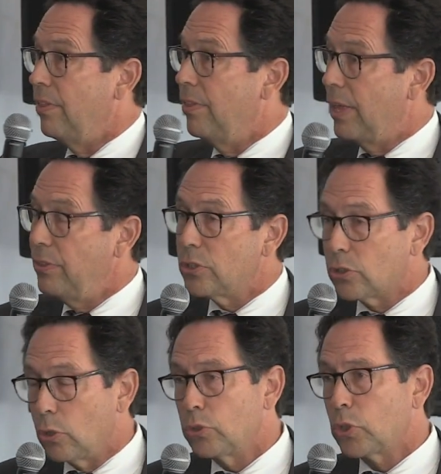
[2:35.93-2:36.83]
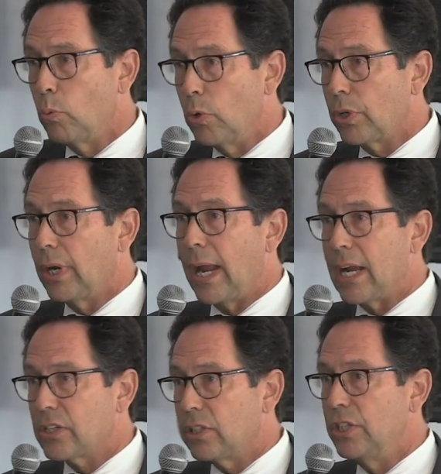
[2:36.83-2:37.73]
Then the social worker
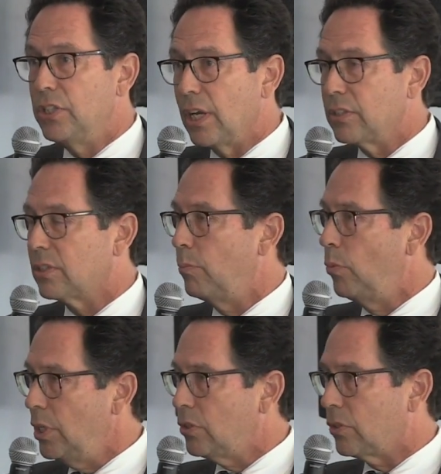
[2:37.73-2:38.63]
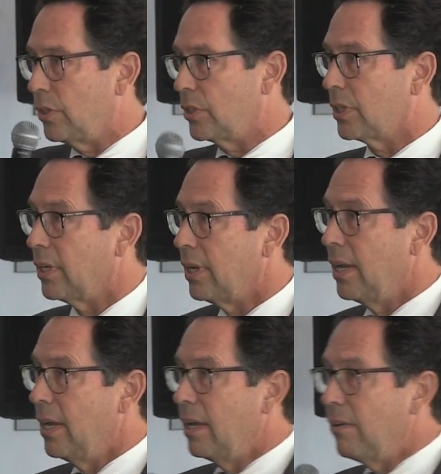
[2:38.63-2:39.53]
actually does some research
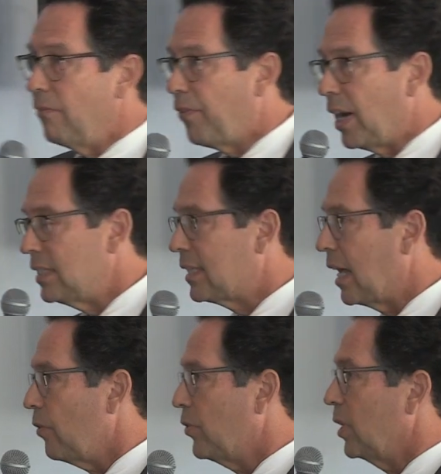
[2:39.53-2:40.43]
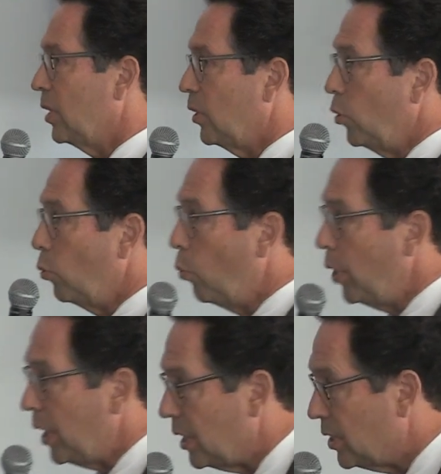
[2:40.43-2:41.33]
and finds out that
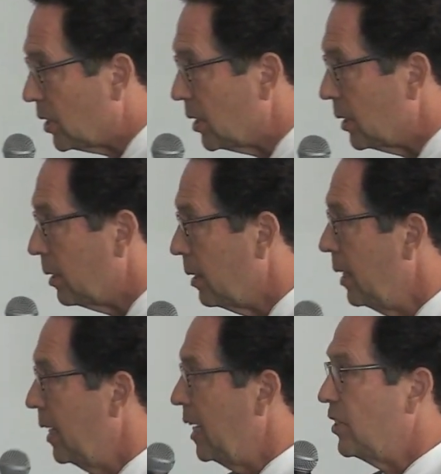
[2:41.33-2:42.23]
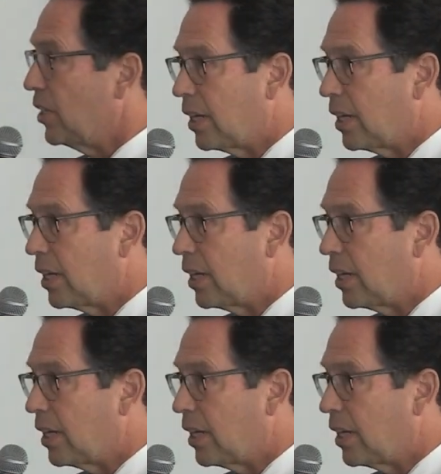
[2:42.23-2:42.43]
Louise is a